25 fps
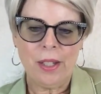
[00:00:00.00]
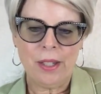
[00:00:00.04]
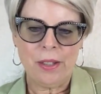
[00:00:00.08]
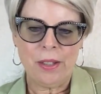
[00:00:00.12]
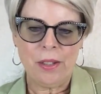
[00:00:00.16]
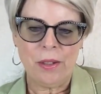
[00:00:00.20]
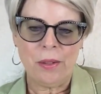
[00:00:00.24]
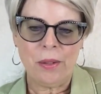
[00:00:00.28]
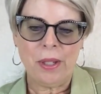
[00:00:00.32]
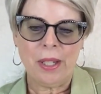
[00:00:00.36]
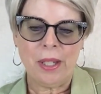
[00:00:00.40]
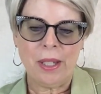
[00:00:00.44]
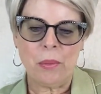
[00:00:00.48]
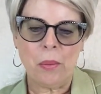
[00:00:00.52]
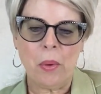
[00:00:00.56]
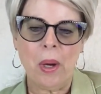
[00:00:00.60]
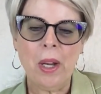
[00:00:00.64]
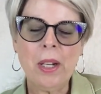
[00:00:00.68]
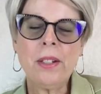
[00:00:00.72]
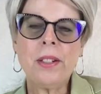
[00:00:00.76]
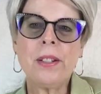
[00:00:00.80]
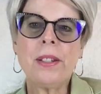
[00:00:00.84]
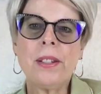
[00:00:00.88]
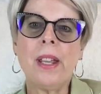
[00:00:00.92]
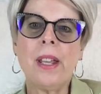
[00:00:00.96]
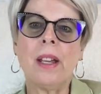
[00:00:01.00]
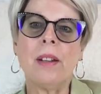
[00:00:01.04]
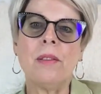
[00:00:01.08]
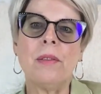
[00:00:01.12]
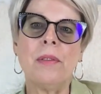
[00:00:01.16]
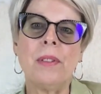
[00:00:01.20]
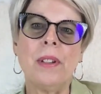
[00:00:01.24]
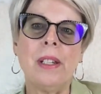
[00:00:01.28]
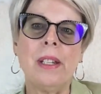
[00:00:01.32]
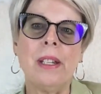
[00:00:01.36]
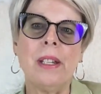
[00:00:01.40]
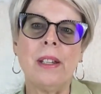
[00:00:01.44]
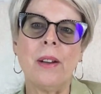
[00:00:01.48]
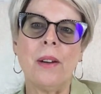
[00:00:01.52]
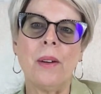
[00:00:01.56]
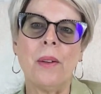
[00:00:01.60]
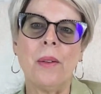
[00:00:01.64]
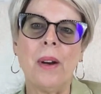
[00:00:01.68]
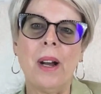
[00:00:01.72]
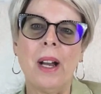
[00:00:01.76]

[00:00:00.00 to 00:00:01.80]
and you can watch that video.